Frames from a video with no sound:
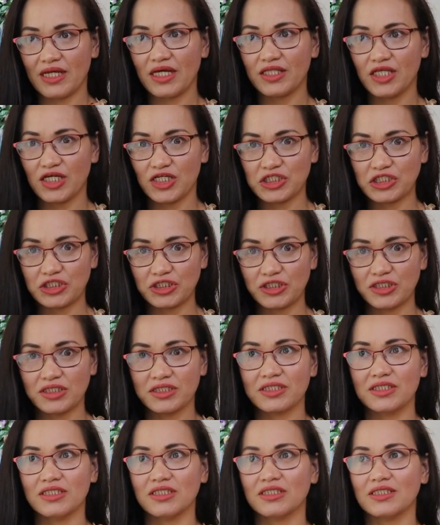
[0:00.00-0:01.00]

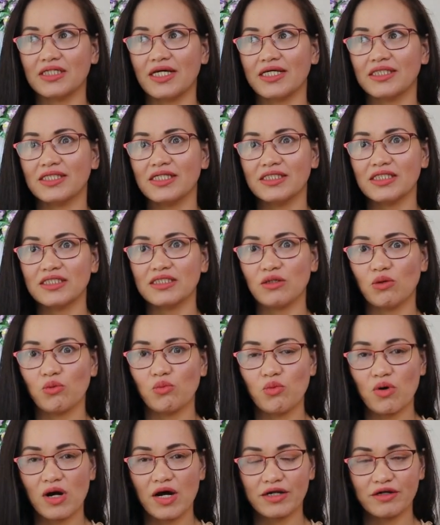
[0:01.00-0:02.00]
editions. Just like this is a
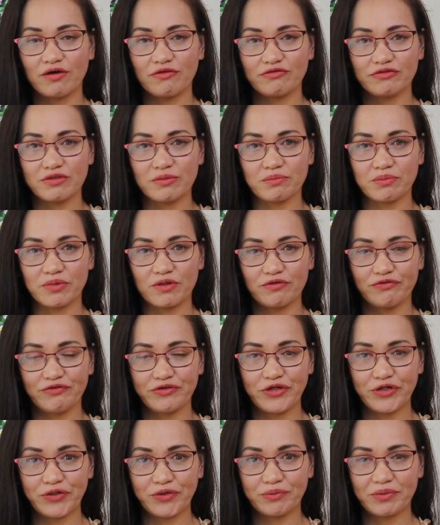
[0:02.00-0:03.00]
one of the
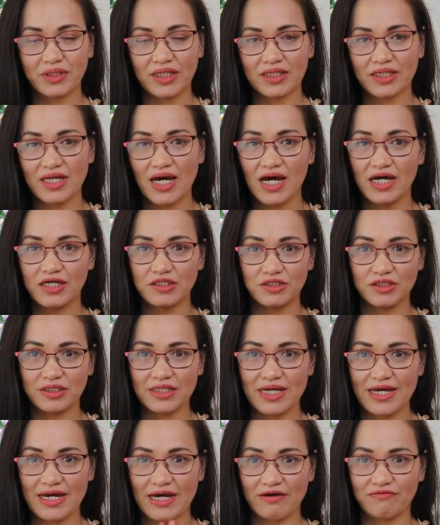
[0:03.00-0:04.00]
perfume that I
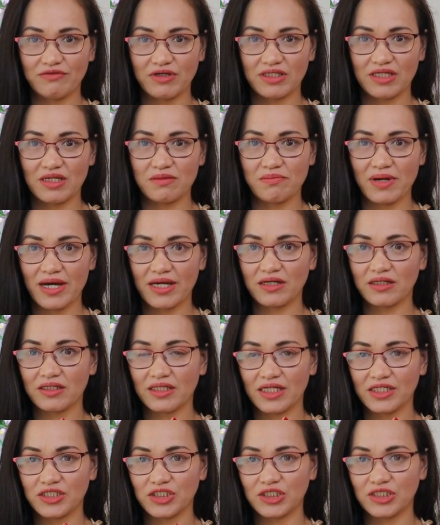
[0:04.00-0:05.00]
don't have it in my
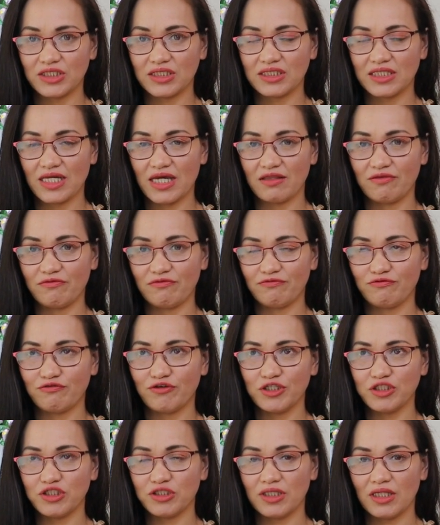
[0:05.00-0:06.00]
collections and
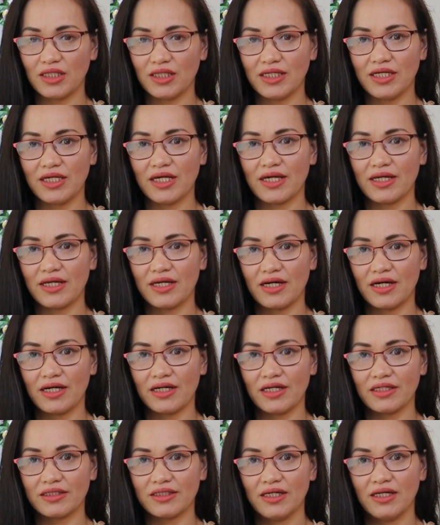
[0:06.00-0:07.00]
fortunately I
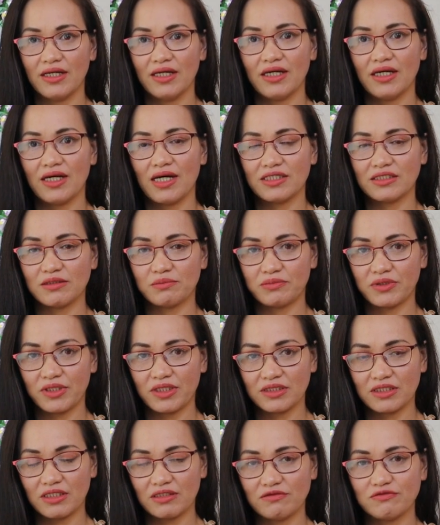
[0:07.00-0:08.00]
got it as a
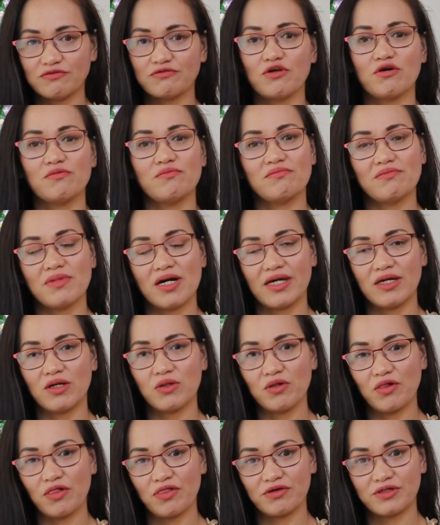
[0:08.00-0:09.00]
present from my
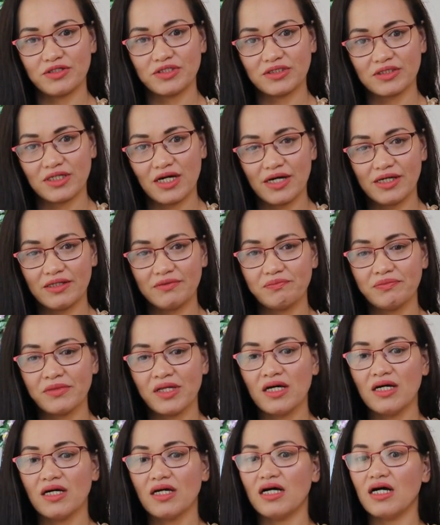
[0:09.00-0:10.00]
older son.
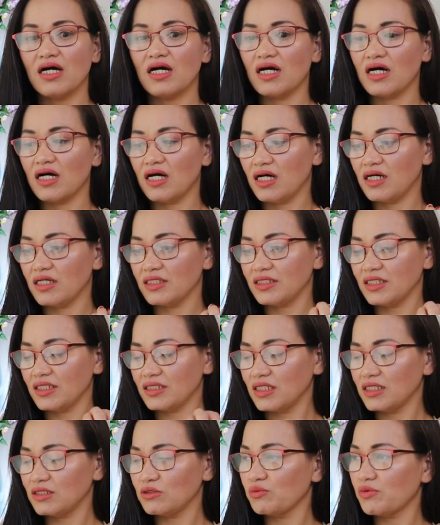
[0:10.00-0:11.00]
Uh,
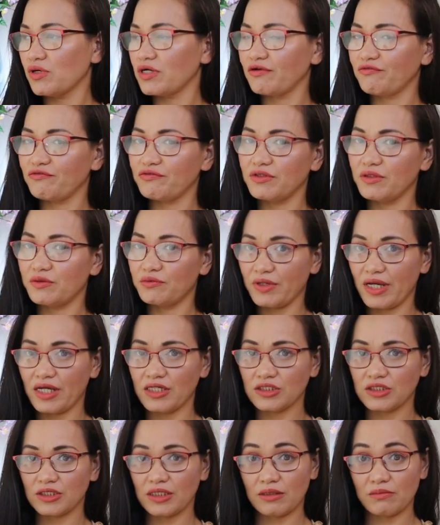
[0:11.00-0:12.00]
this is one of the
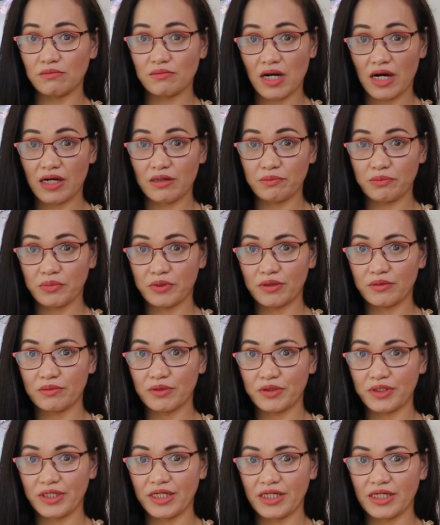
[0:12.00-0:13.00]
range in My
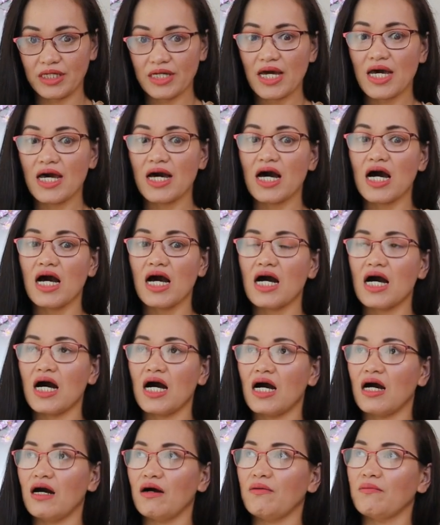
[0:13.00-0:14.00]
Burberry.
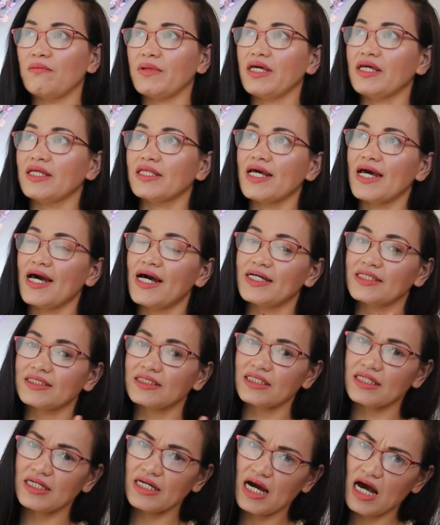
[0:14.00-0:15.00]
Um, it
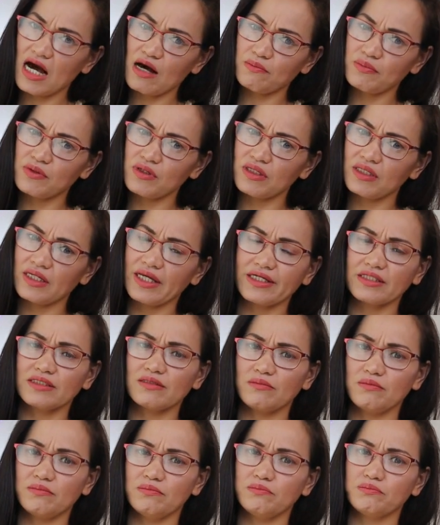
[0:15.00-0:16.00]
has a couple like
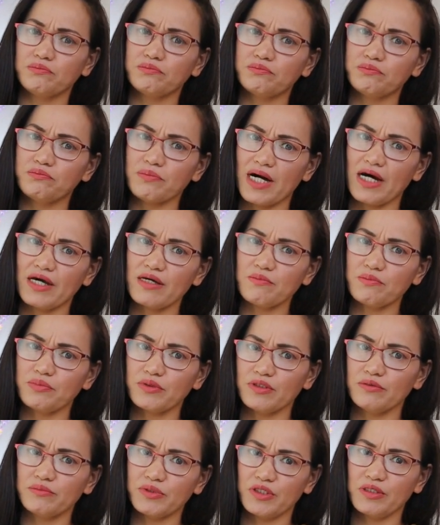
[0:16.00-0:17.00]
the my
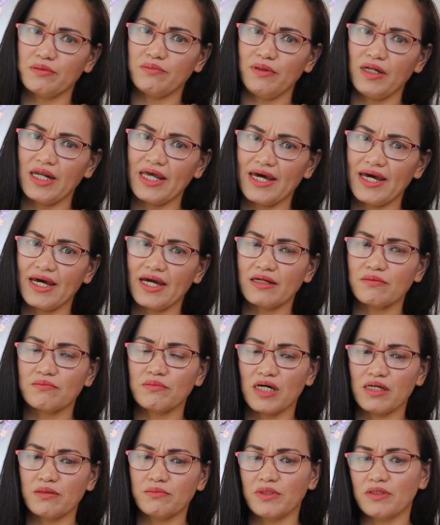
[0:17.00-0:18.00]
Burberry Black,
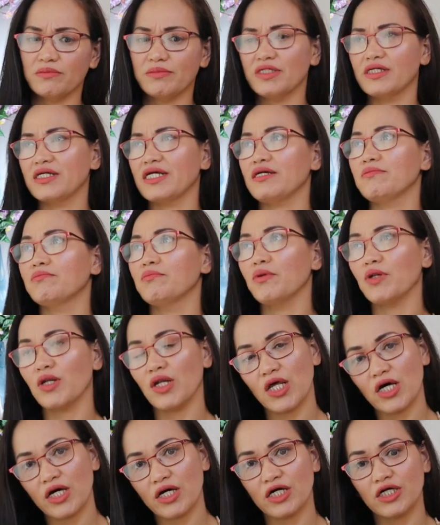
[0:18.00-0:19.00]
my Burberry
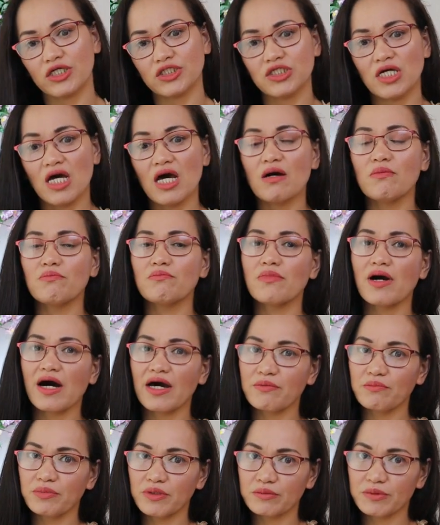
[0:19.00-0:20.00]
Blush,
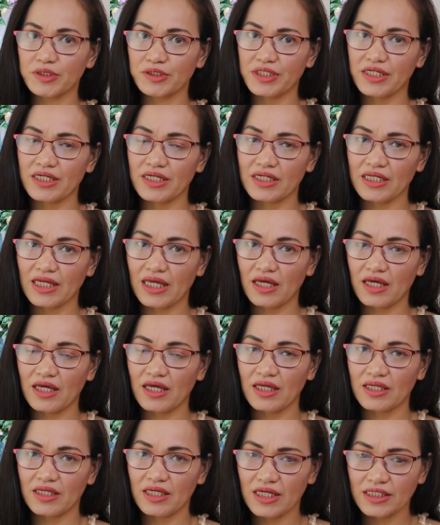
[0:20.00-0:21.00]
my Burberry
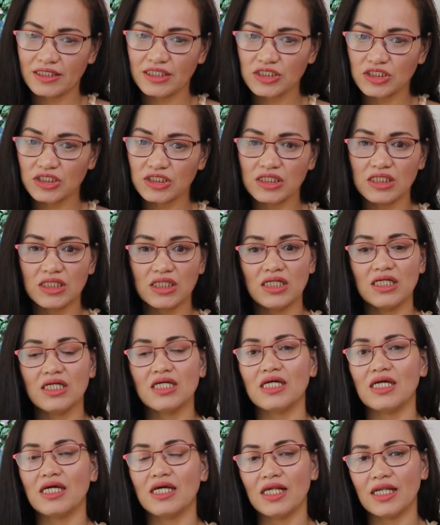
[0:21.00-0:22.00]

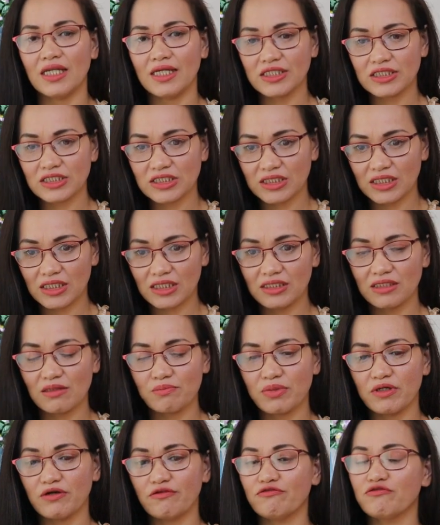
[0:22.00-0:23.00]
EDT, Elixir de
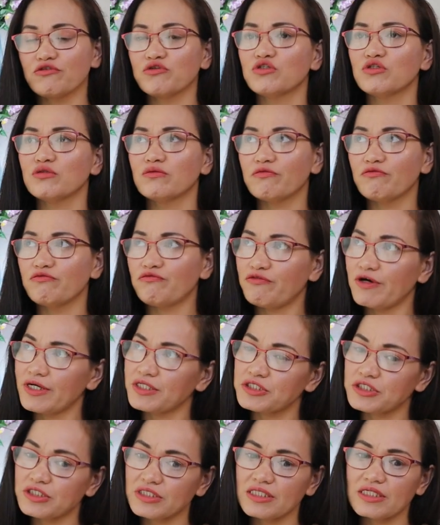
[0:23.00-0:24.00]
Parfum,
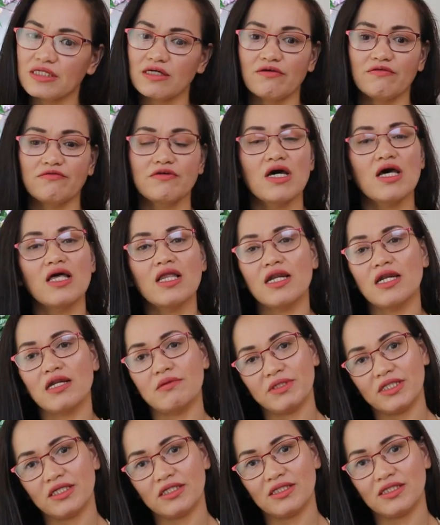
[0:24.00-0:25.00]
Festive,
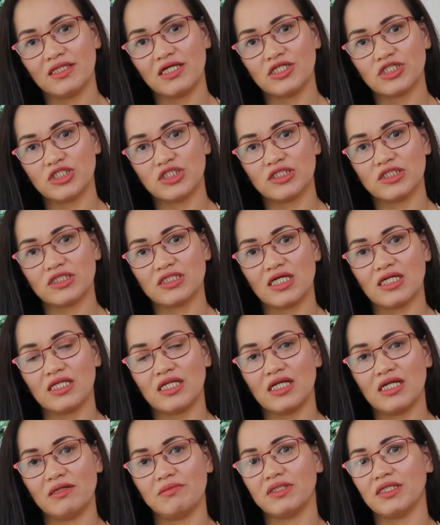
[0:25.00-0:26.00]
Limited Editions,
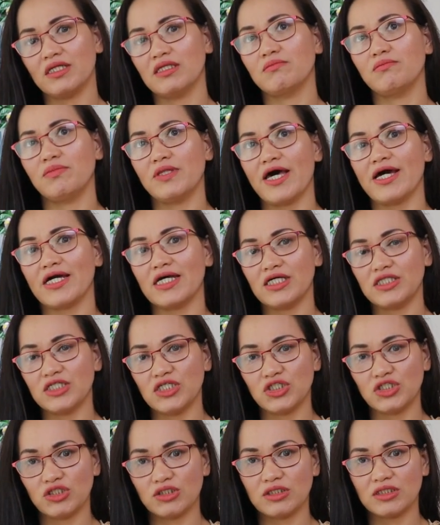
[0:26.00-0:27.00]
and Limited Black
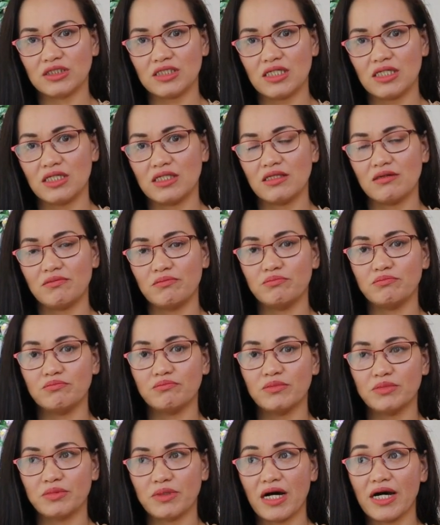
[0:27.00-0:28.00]
Editions in the
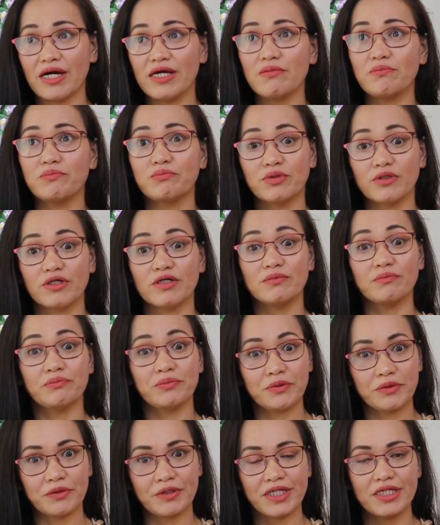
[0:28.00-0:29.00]
My
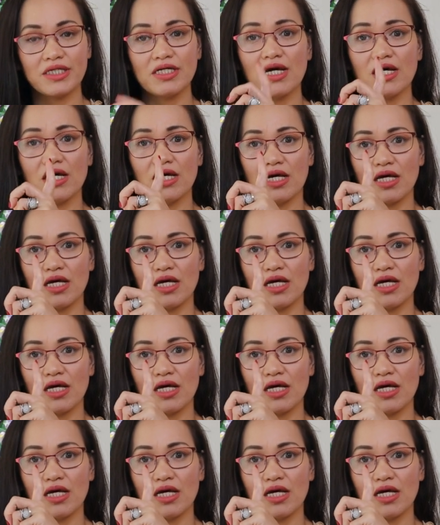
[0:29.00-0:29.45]
Burberry